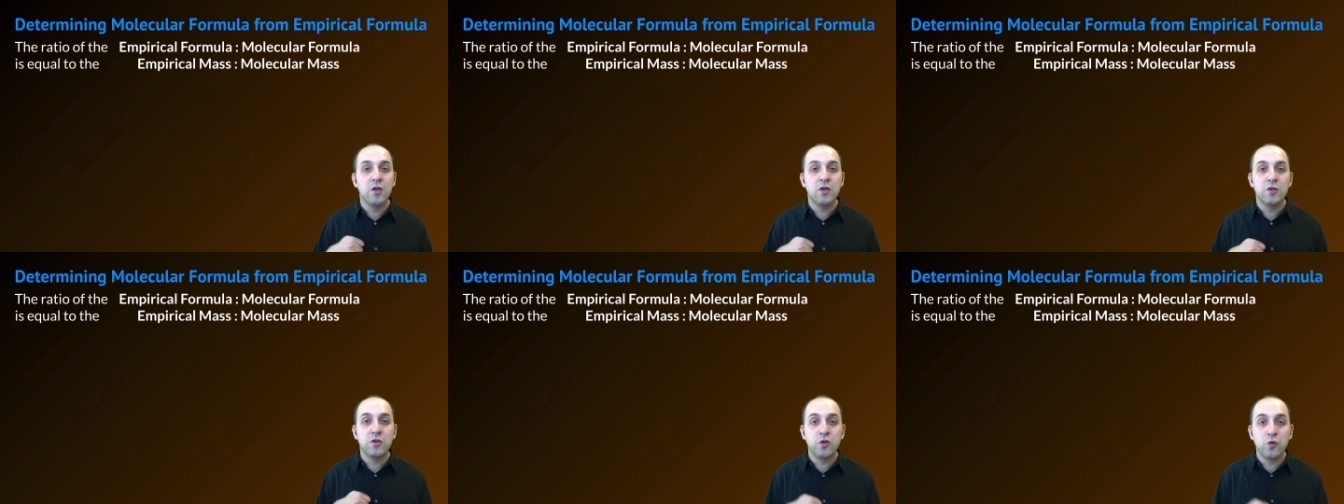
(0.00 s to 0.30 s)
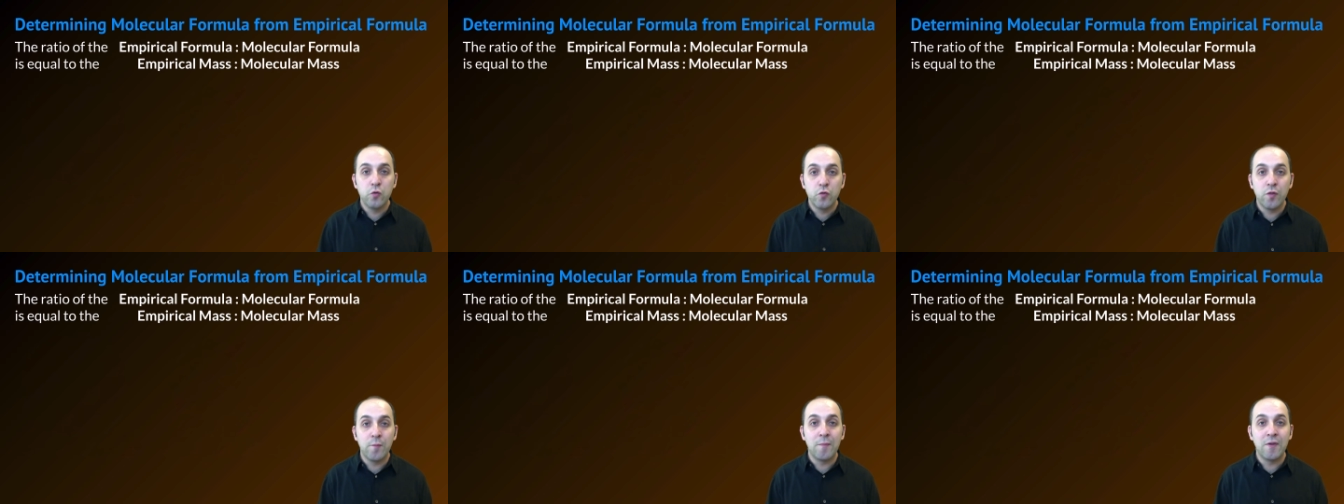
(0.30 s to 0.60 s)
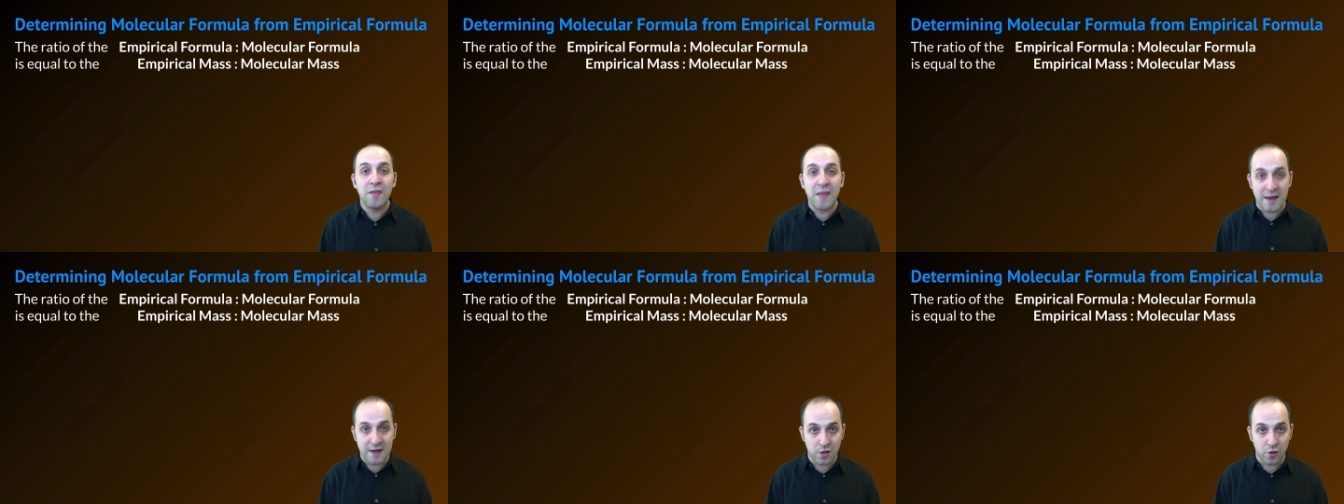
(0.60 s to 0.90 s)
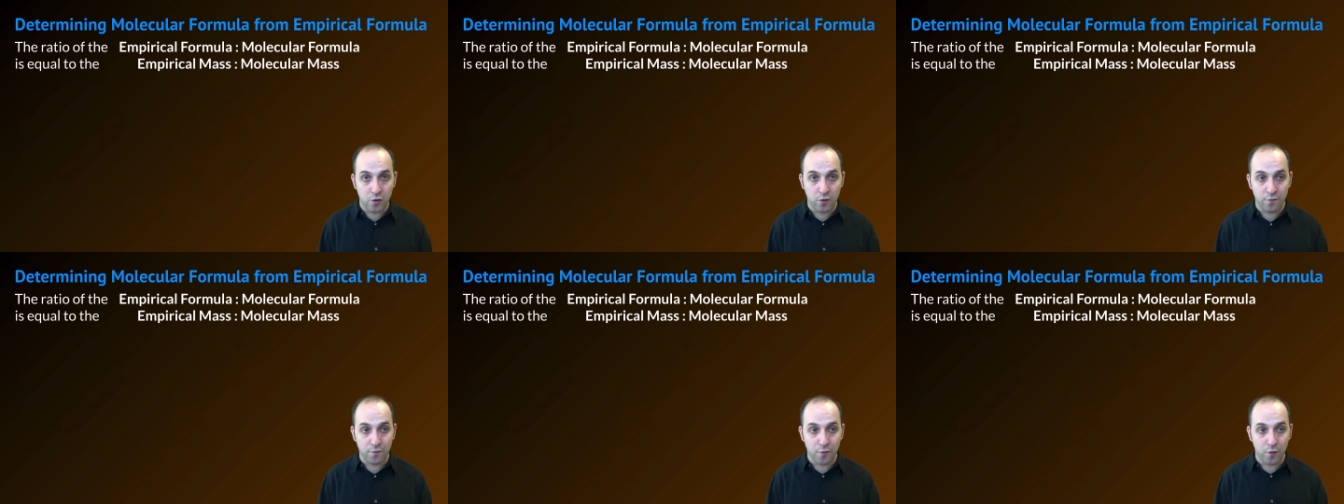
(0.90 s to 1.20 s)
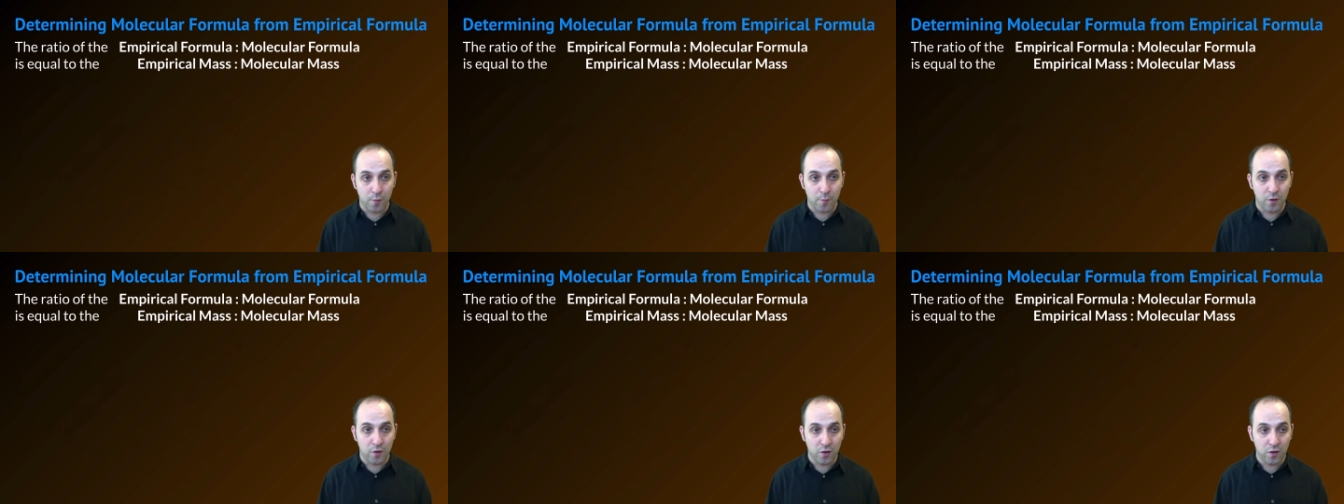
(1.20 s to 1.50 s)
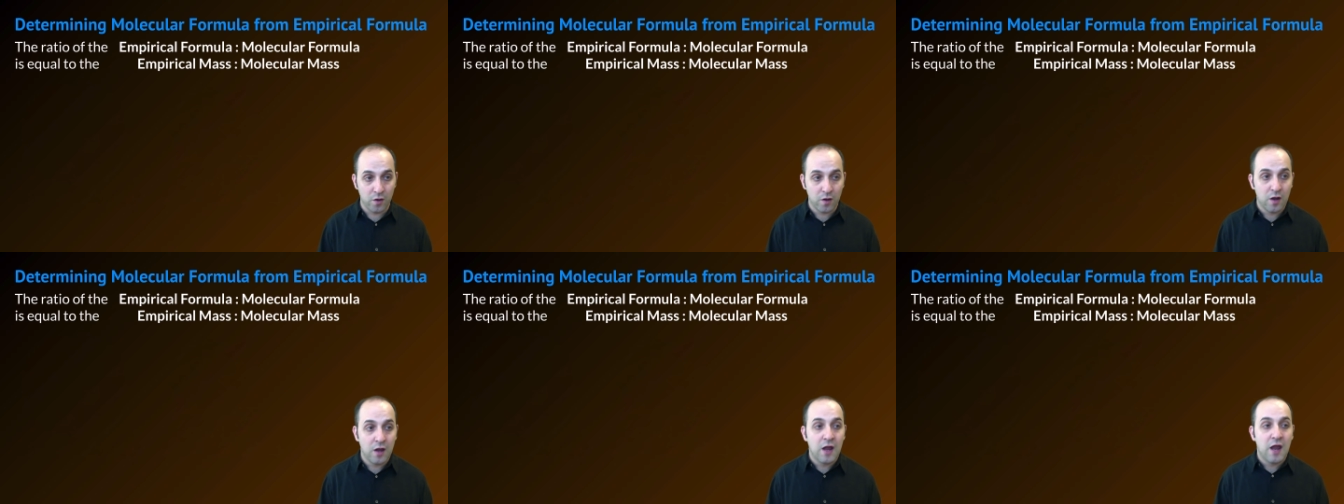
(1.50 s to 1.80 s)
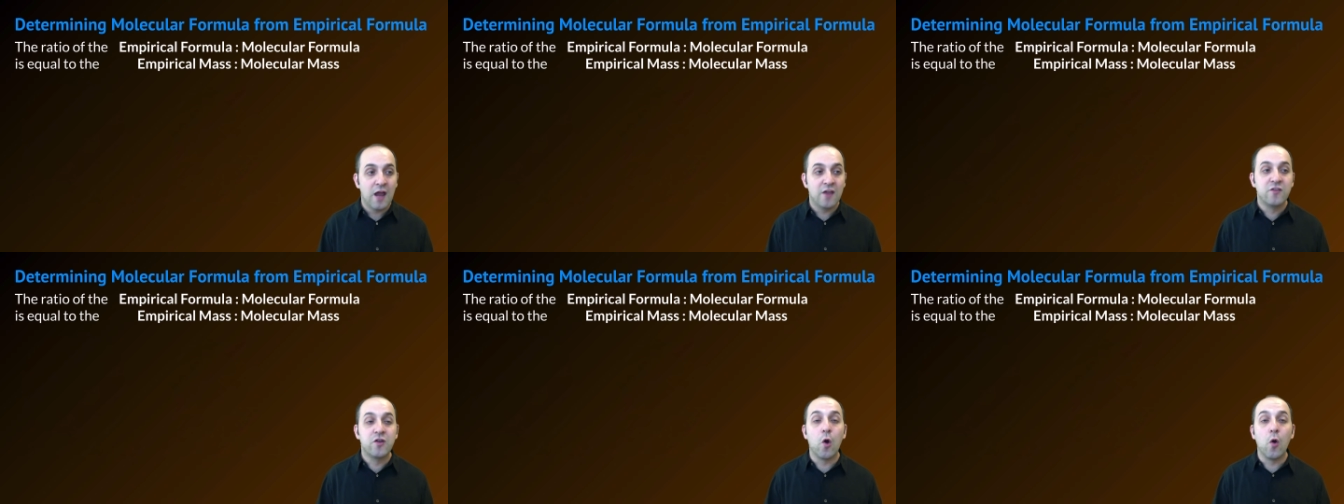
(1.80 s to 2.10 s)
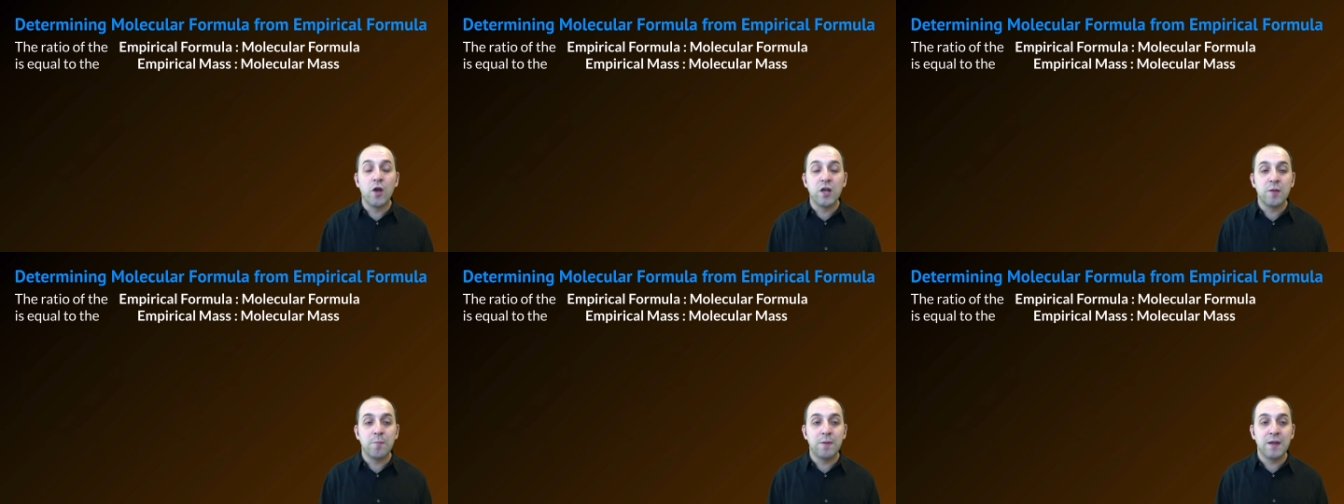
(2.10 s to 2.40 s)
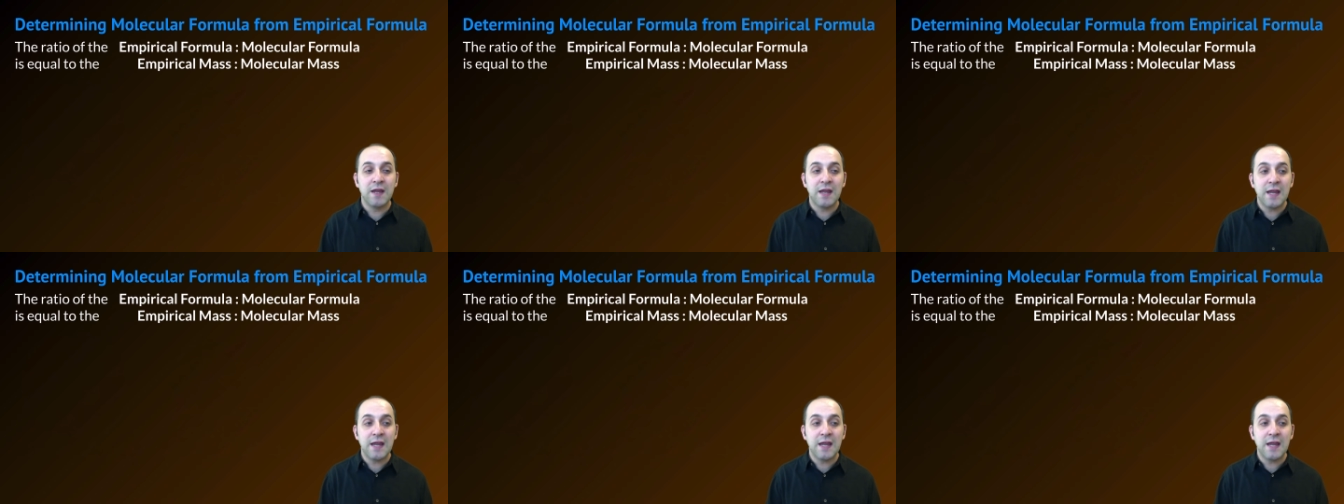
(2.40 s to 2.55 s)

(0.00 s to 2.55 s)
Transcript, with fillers: to the molecular formula is going to be